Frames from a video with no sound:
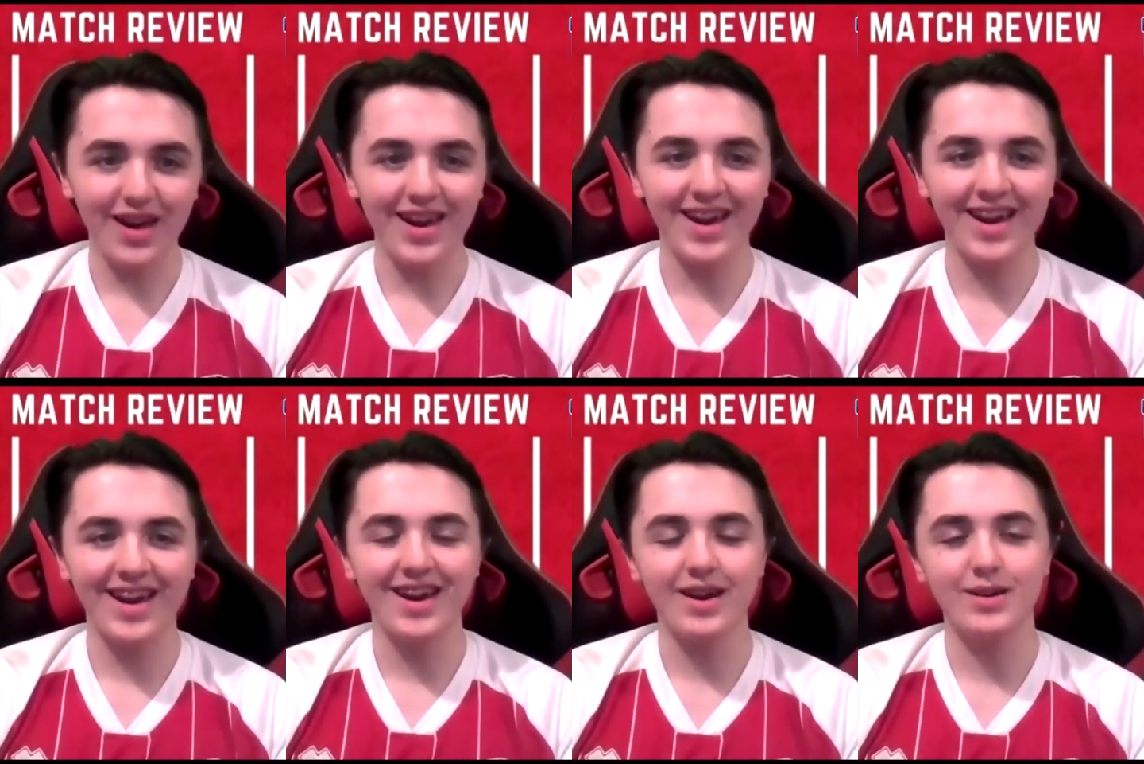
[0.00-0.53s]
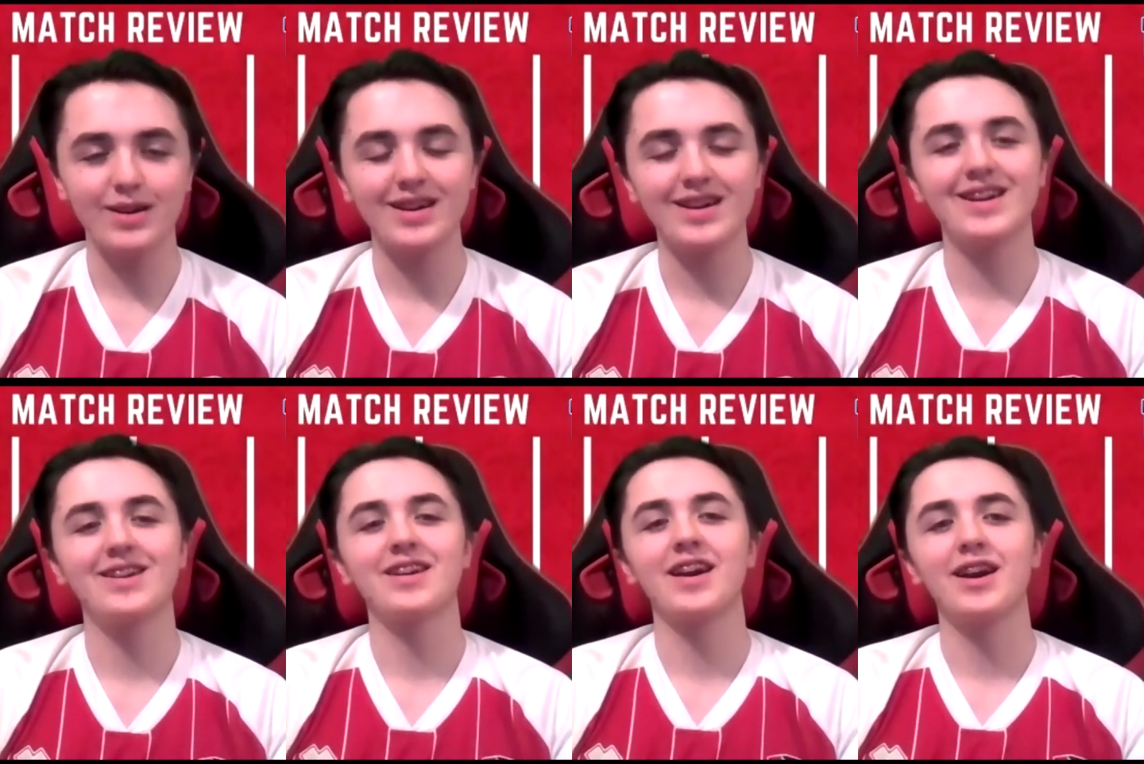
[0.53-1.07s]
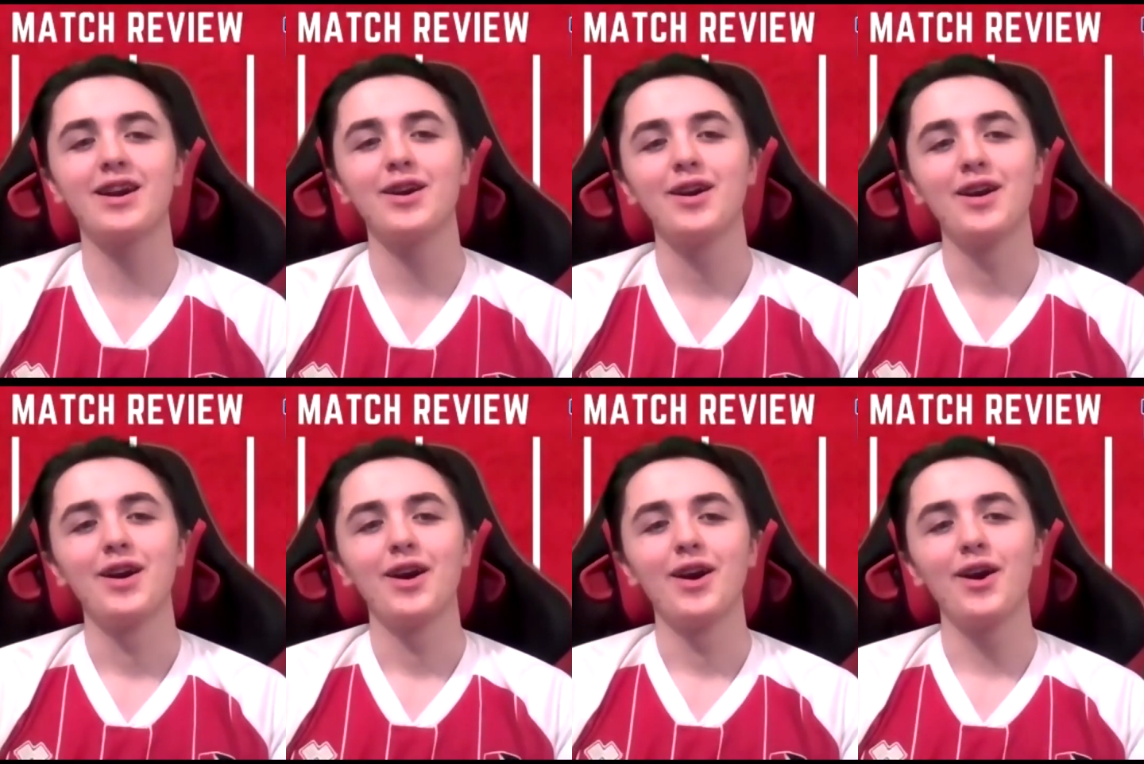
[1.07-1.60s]
Okay.
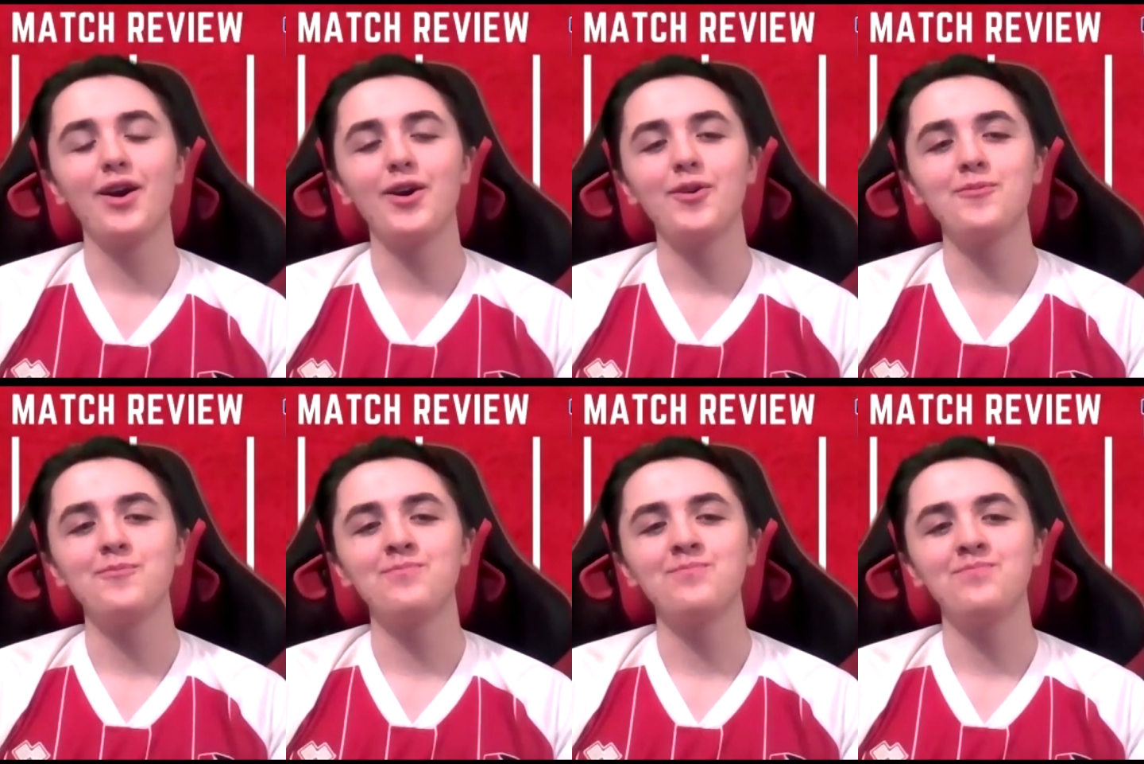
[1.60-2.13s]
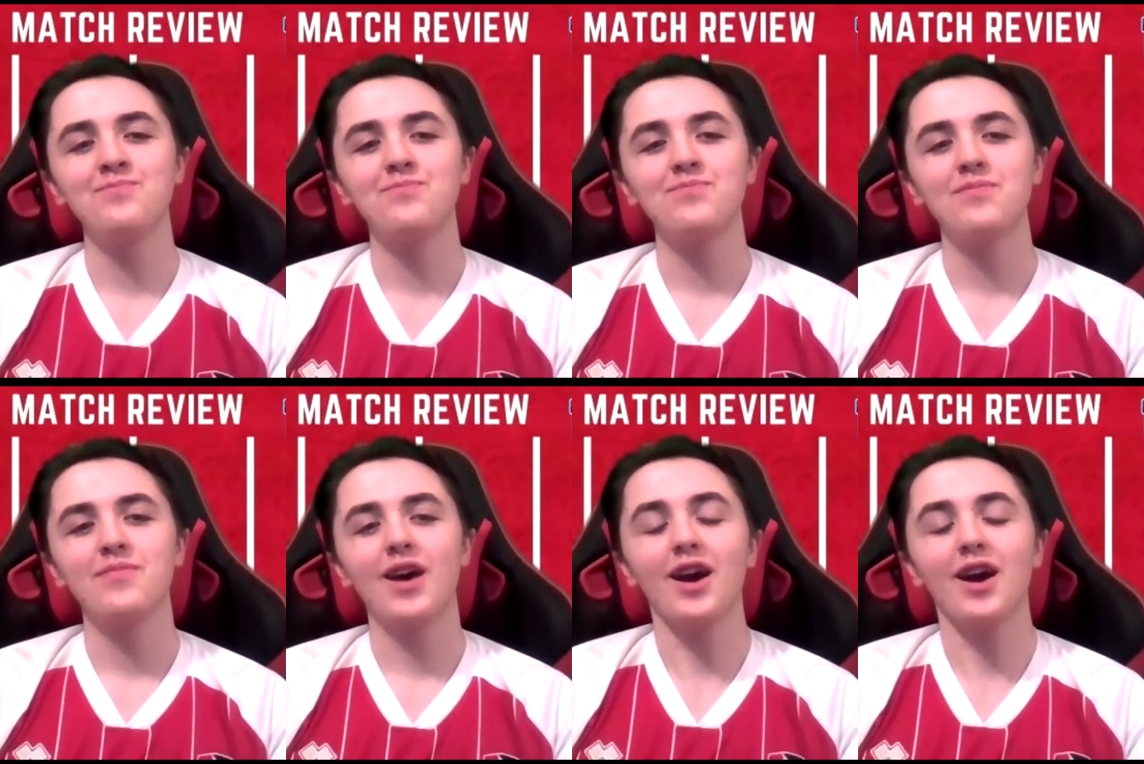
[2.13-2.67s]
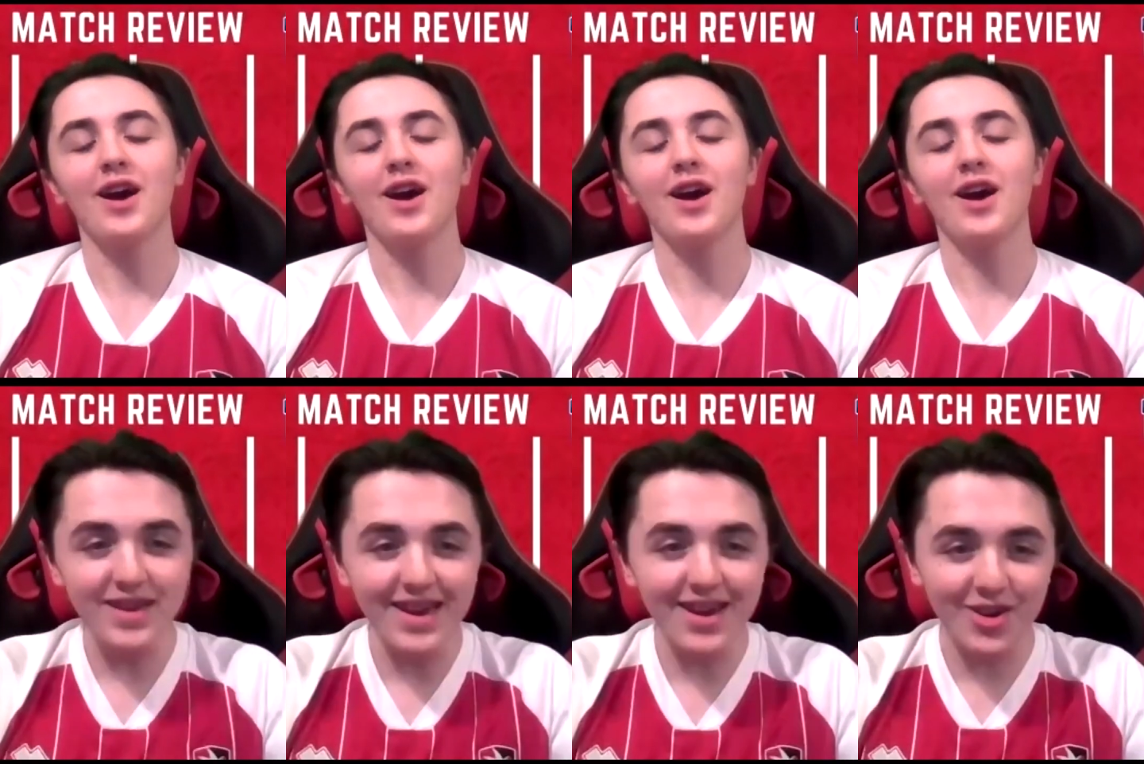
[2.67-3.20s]
I
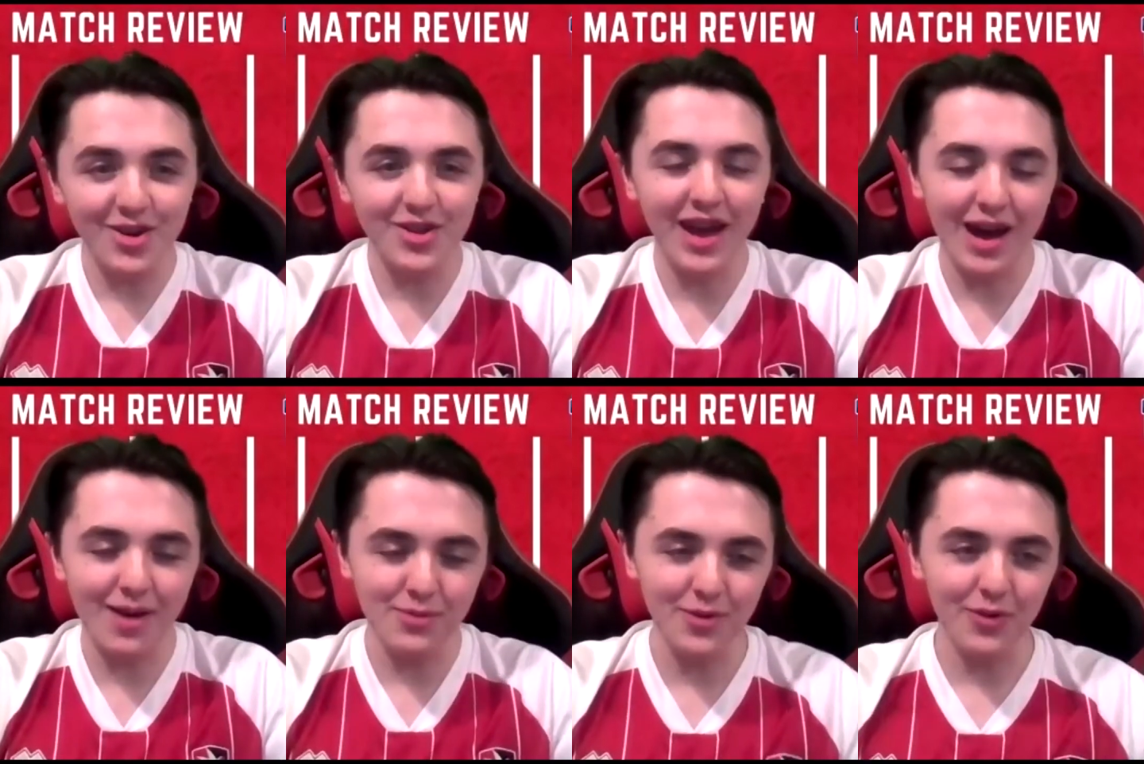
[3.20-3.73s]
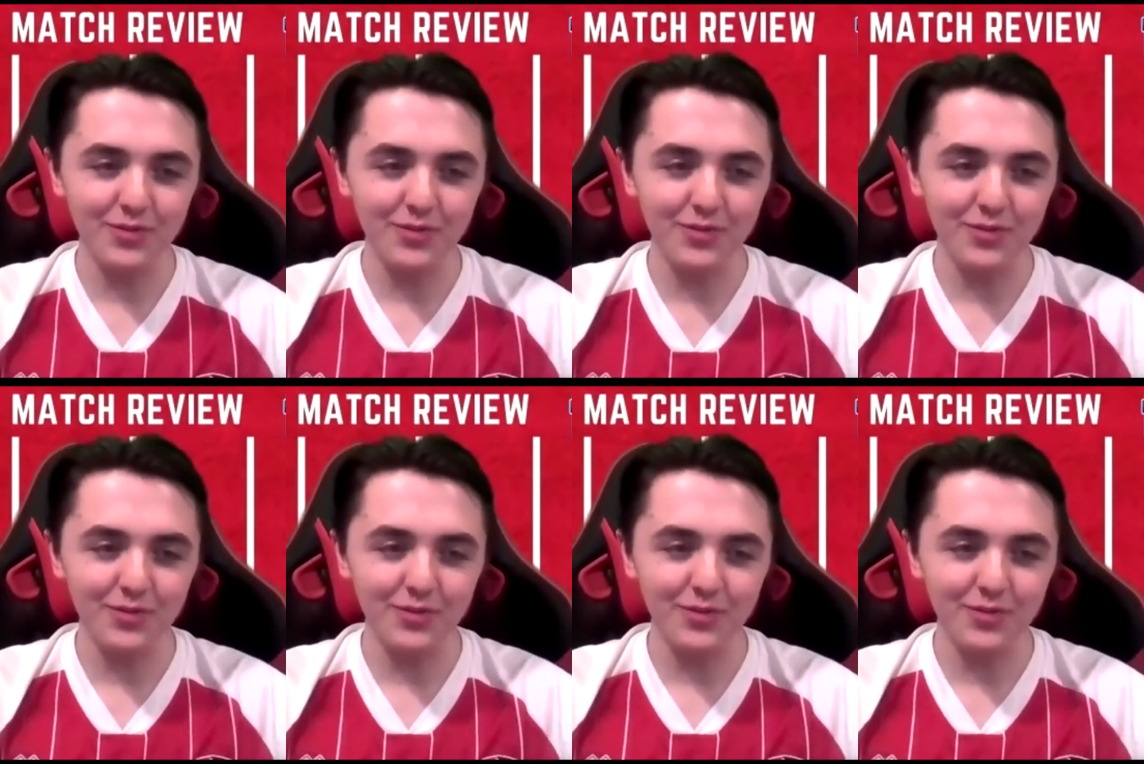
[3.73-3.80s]
think it could happen.